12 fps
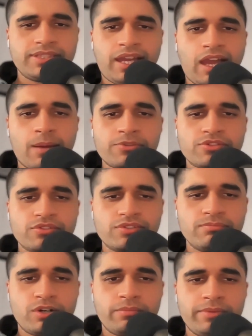captures the
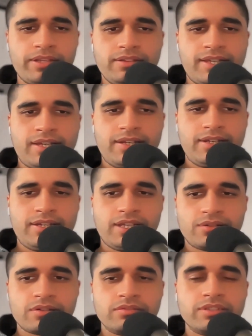moment that a
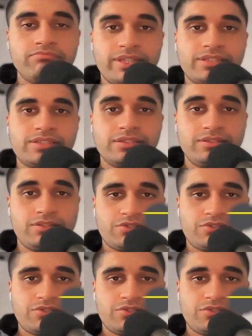hero commits to their